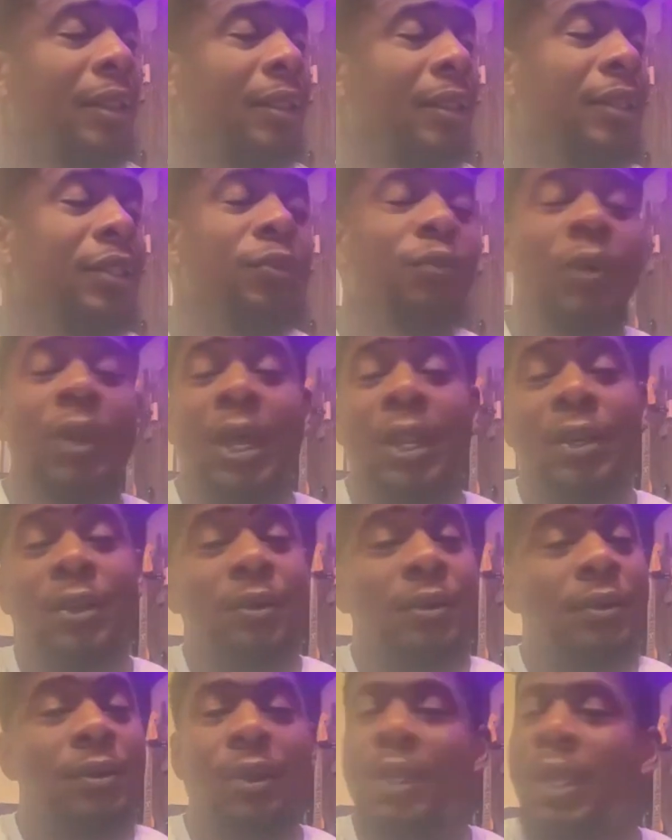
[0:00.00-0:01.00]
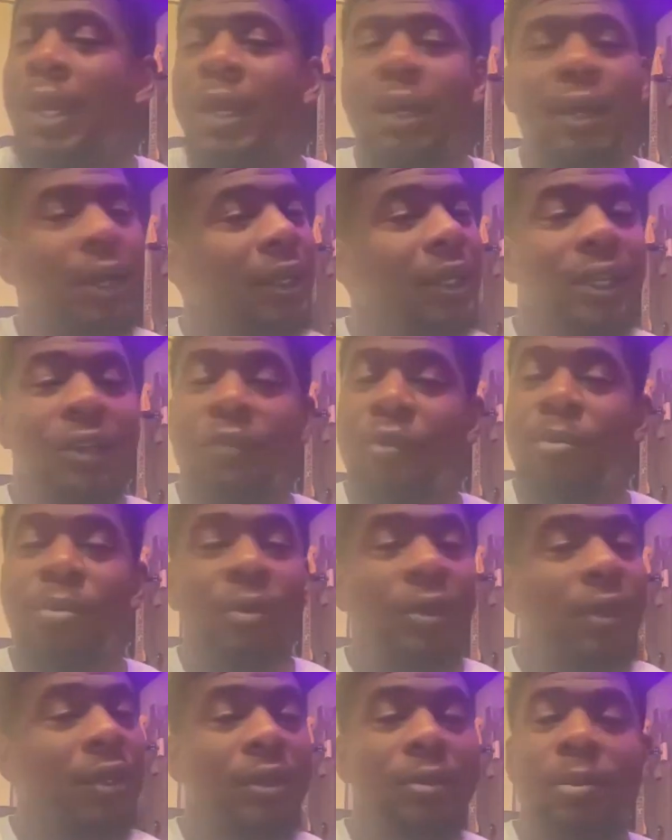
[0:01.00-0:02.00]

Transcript: this is what I do. Like live and breathe.